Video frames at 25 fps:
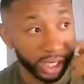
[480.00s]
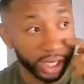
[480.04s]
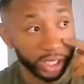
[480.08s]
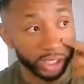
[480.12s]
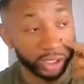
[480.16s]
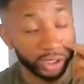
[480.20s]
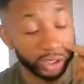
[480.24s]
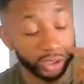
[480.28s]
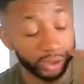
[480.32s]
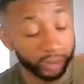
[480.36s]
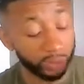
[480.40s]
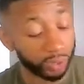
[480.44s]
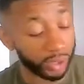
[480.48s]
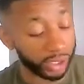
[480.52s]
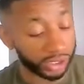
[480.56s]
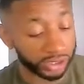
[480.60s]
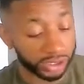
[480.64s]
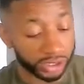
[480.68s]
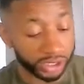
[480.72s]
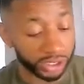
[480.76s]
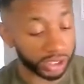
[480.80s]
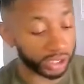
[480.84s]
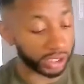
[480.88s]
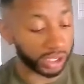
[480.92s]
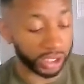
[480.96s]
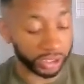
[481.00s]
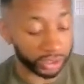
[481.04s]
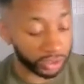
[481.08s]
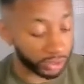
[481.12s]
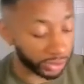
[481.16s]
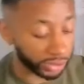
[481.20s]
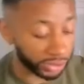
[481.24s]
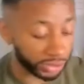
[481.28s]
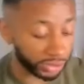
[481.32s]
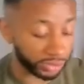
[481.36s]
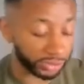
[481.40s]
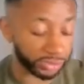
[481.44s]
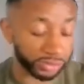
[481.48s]
know one thing I know
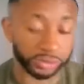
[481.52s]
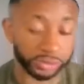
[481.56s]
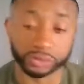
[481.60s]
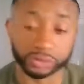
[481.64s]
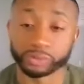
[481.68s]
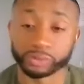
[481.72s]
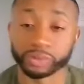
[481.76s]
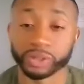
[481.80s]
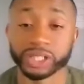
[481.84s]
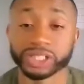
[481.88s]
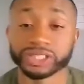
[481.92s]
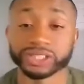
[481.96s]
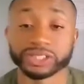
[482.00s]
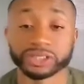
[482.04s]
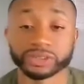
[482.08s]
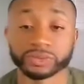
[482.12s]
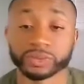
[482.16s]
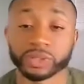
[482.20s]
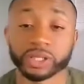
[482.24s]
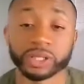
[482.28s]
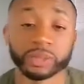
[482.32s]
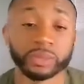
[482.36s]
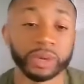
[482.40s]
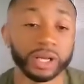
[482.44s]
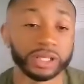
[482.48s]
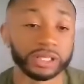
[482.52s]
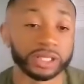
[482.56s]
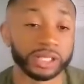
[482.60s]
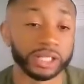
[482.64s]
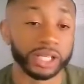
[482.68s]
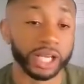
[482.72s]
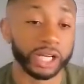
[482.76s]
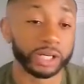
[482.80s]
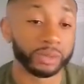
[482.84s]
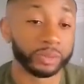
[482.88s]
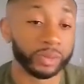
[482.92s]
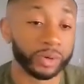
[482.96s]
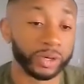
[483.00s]
you preach is really about the
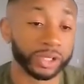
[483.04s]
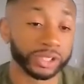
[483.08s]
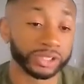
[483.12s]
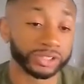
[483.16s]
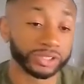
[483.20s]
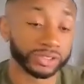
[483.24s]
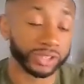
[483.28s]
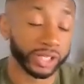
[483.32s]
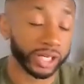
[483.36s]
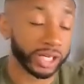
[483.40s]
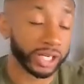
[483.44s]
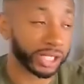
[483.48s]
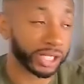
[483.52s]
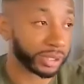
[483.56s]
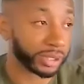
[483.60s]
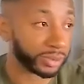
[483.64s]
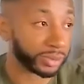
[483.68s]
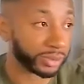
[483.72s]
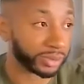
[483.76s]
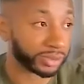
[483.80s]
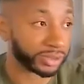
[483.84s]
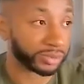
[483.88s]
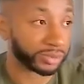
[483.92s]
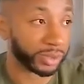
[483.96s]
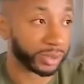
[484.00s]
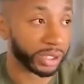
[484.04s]
data points, right? It's really